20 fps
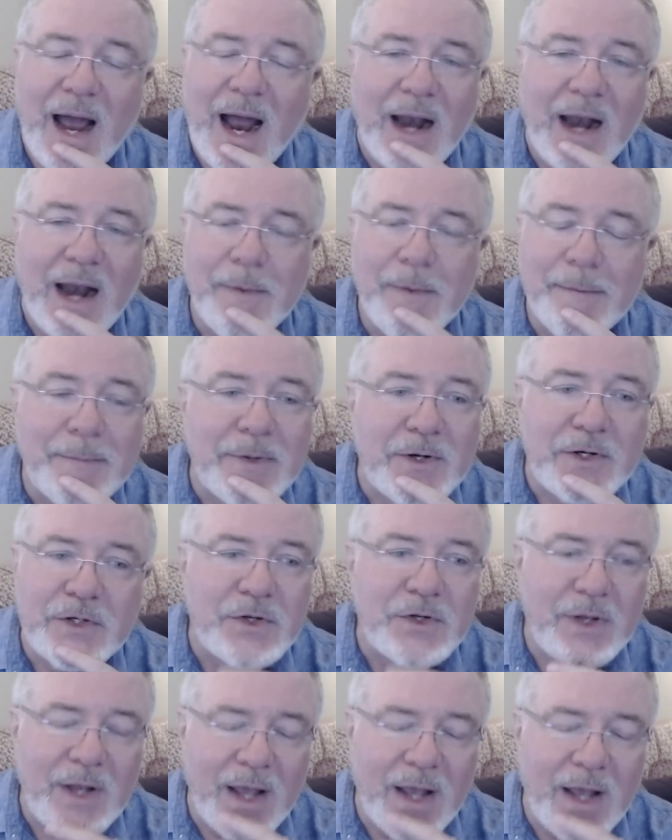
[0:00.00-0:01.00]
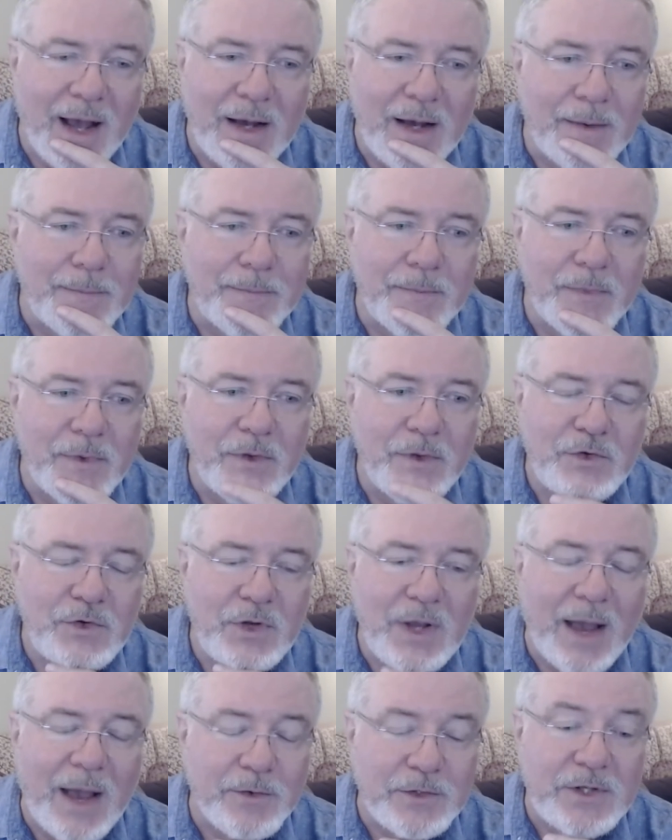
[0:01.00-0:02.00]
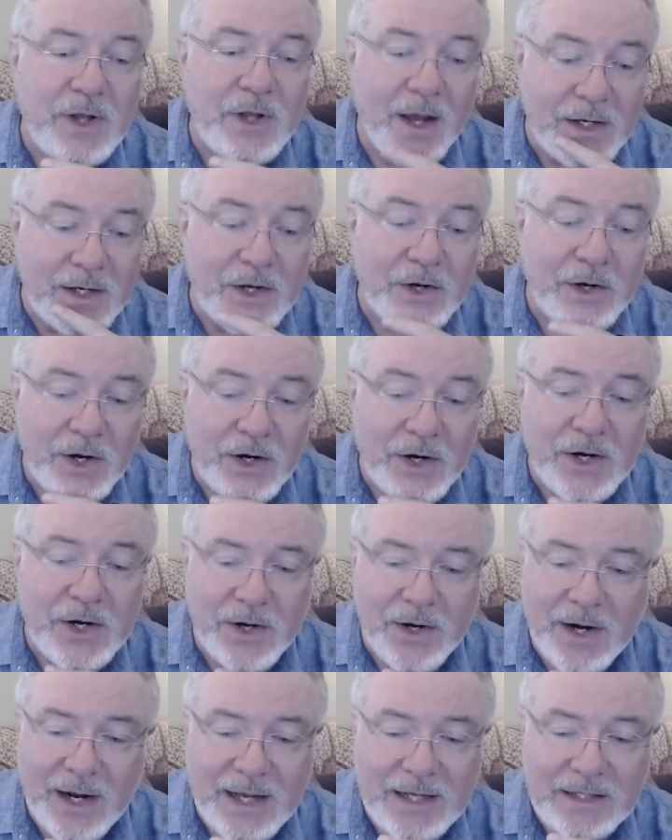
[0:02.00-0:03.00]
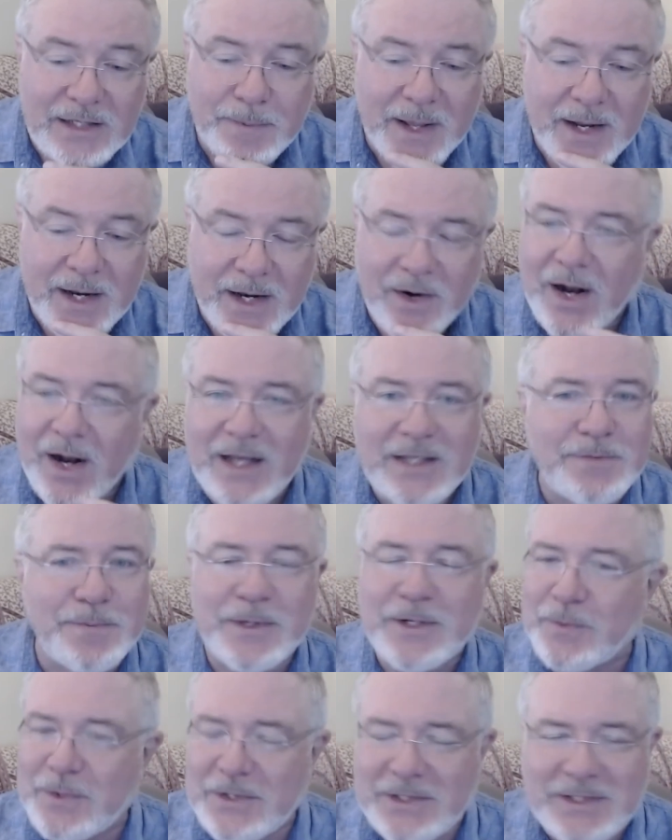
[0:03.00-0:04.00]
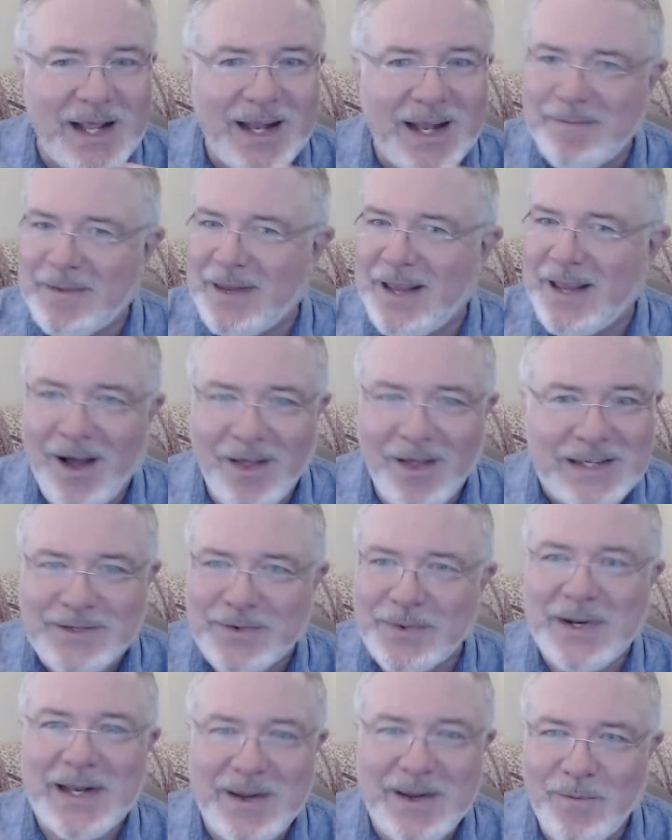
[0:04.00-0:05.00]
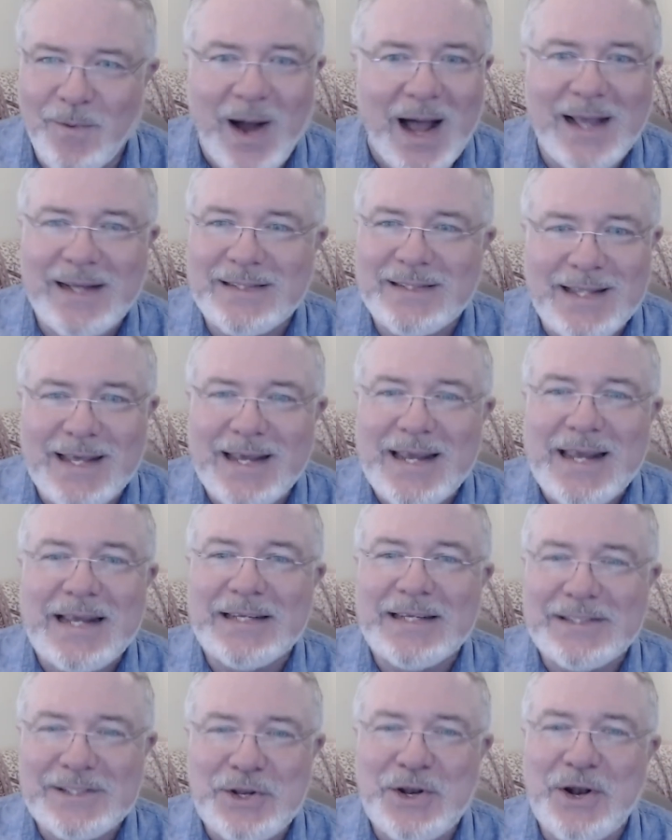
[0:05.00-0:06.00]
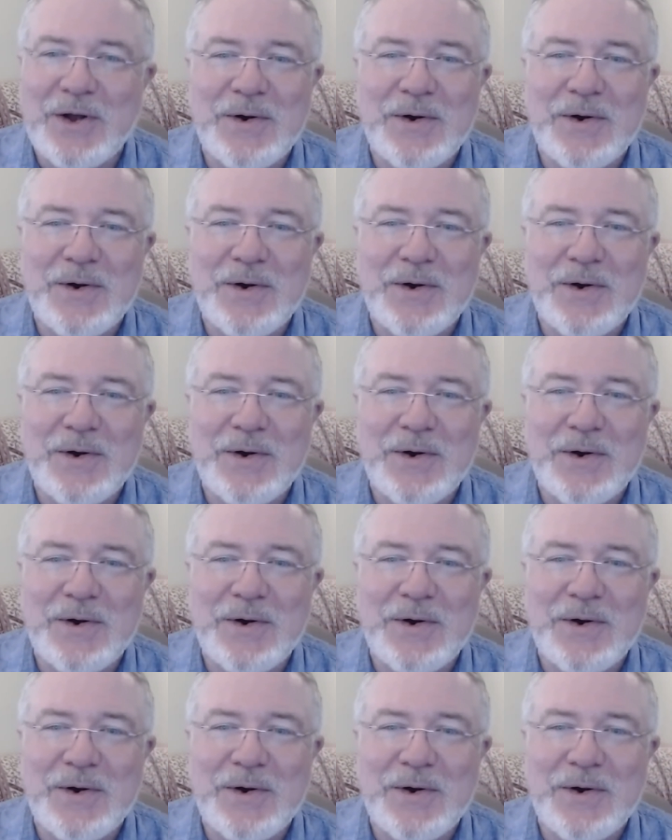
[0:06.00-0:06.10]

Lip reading: I remember I was talking to her and her husband was telling me all these really wise things.